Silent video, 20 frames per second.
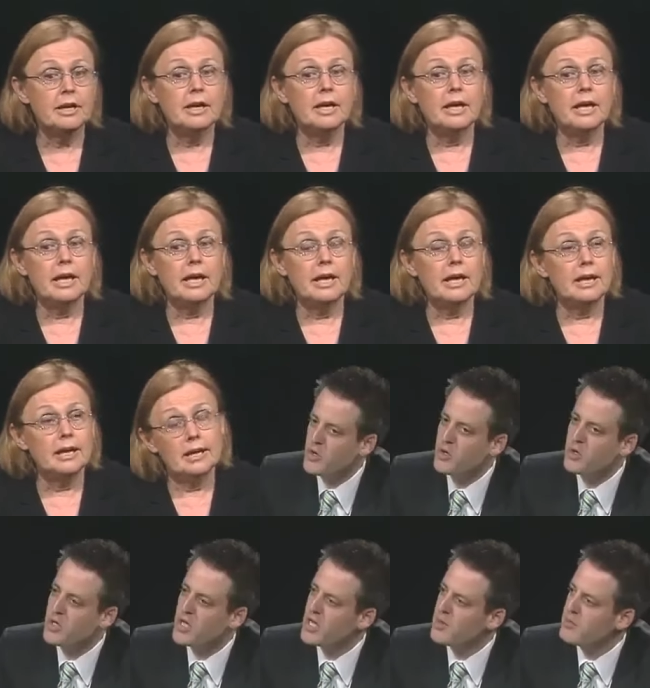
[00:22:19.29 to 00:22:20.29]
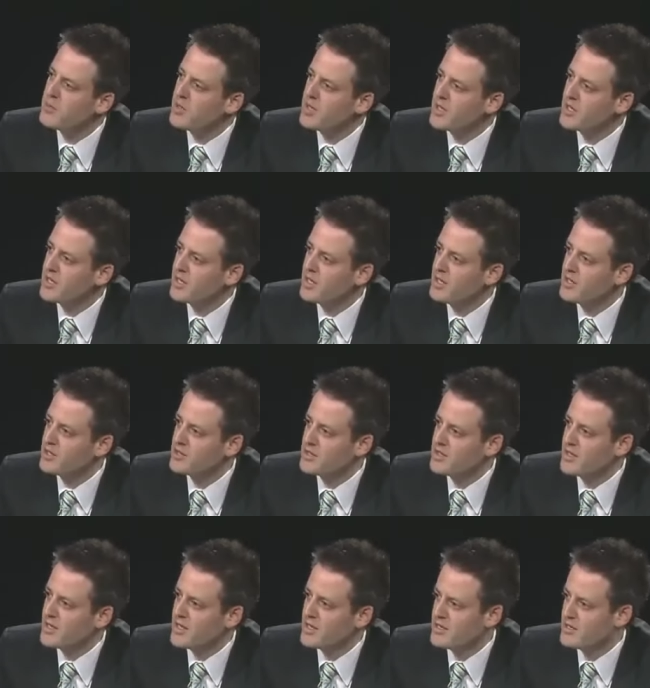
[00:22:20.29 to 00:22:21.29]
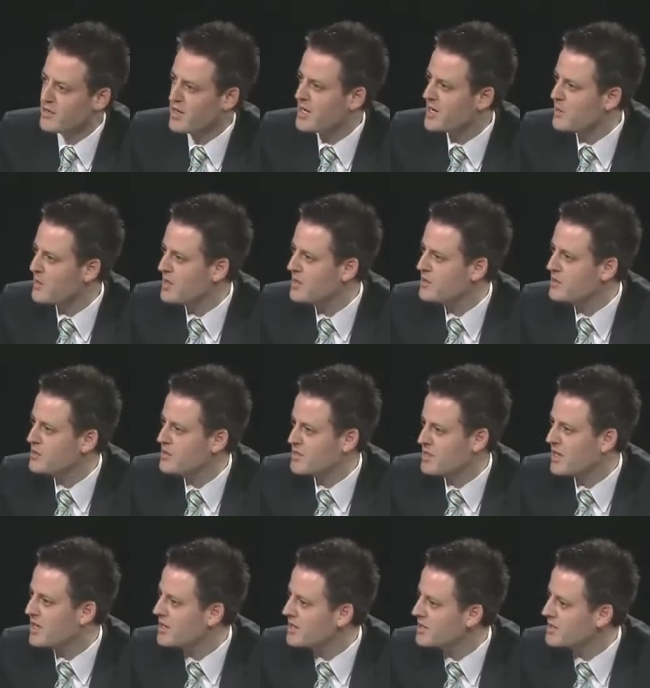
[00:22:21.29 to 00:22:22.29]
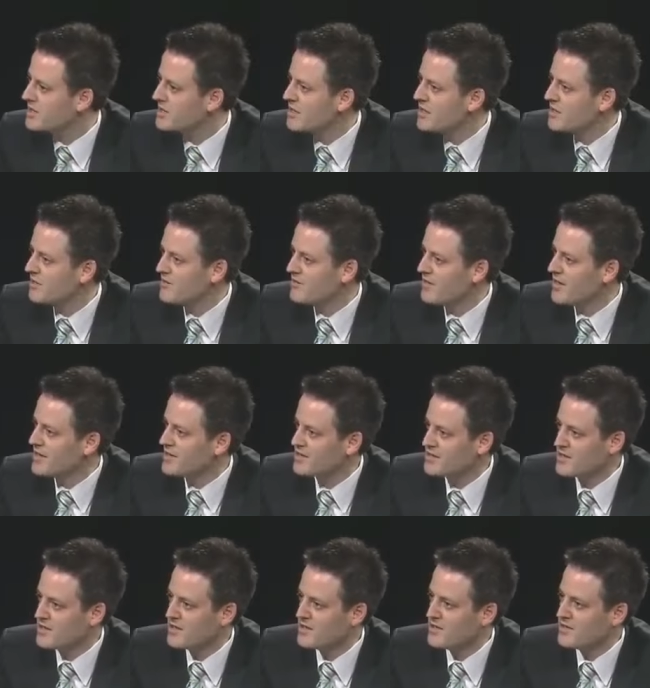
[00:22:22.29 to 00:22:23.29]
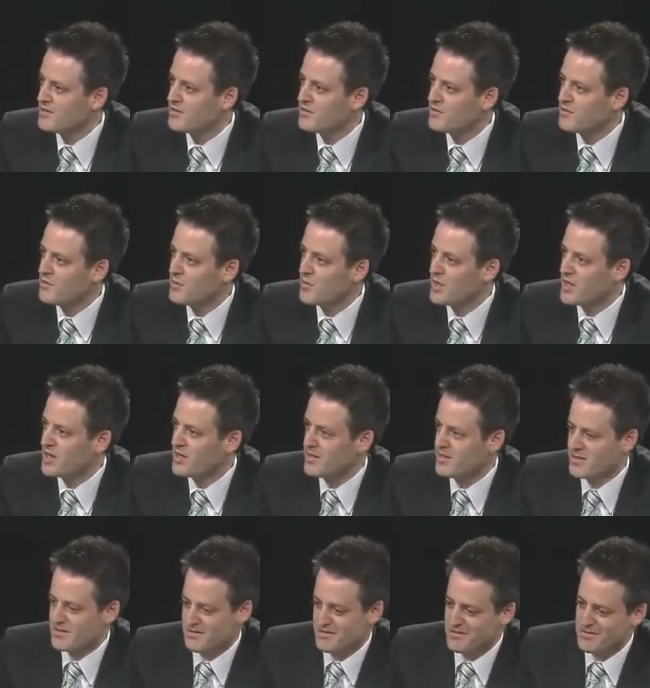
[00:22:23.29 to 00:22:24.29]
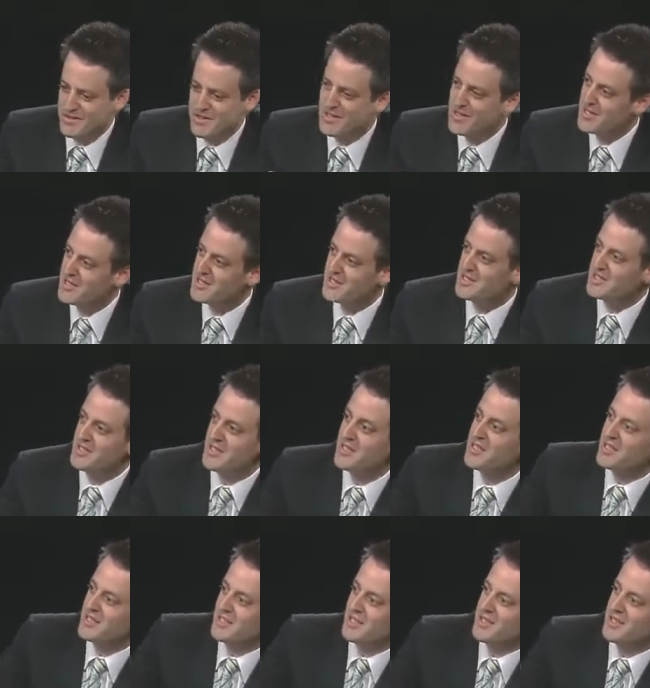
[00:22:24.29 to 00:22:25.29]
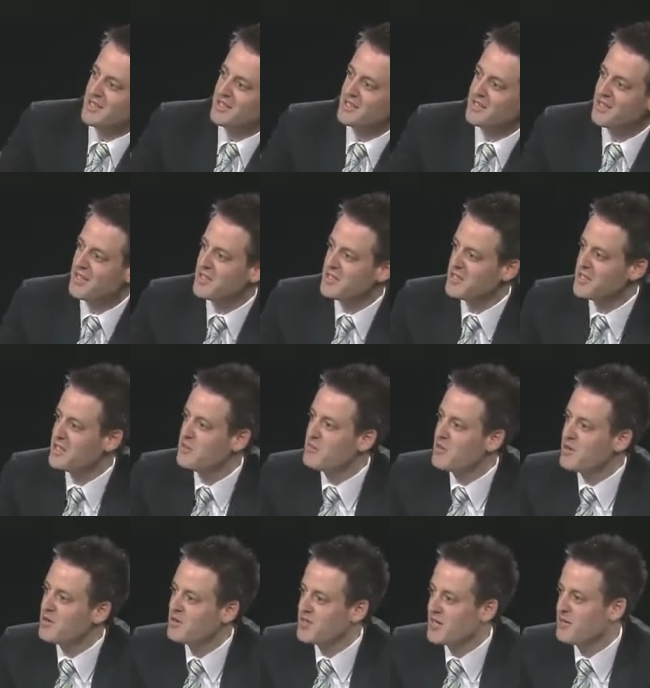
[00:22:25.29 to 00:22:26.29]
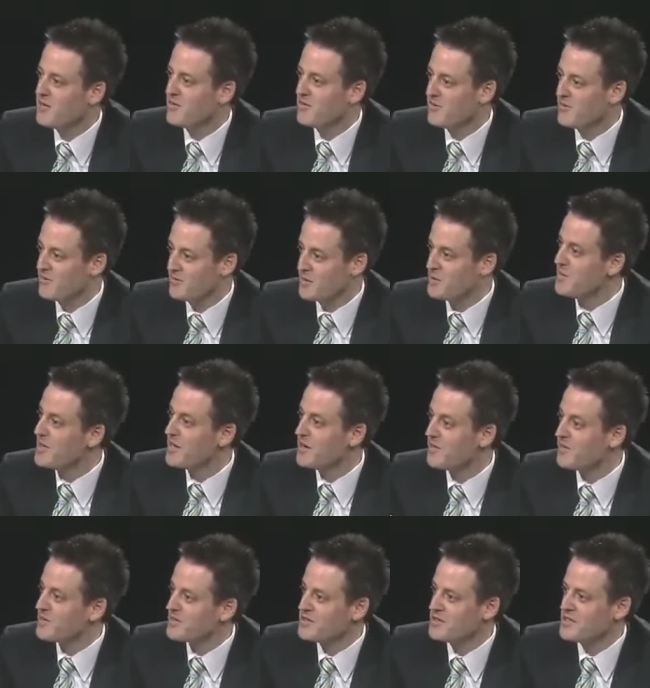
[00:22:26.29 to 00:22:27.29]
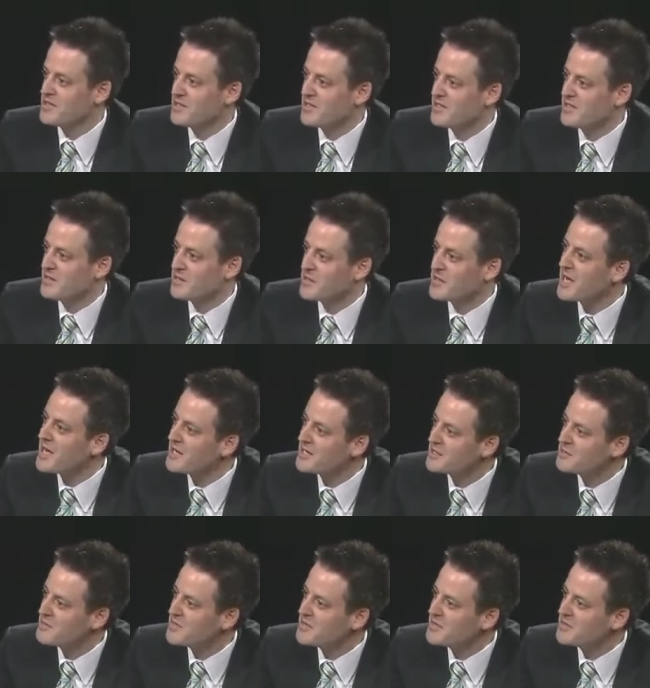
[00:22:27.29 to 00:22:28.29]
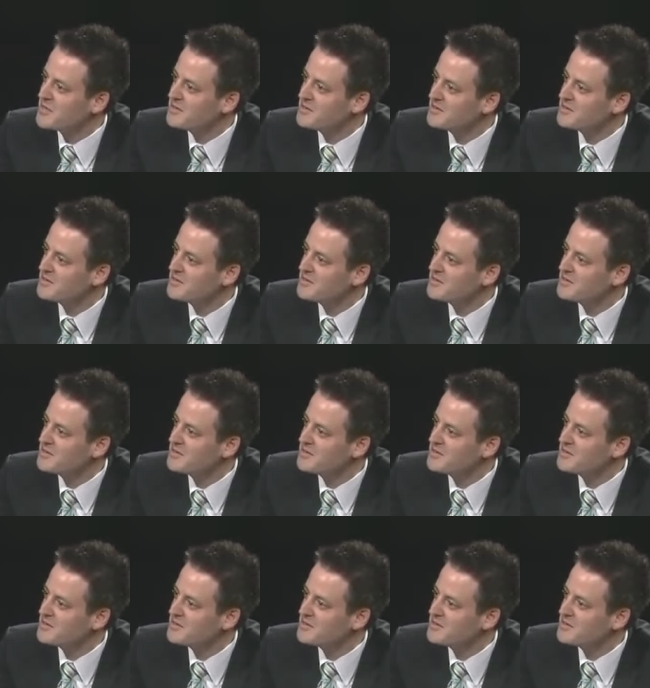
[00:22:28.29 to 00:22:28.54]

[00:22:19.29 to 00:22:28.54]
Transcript: So, if there's no labeling, is is there any way to do studies on effects of what it is to eat a, a GMO tomato versus an organic tomato?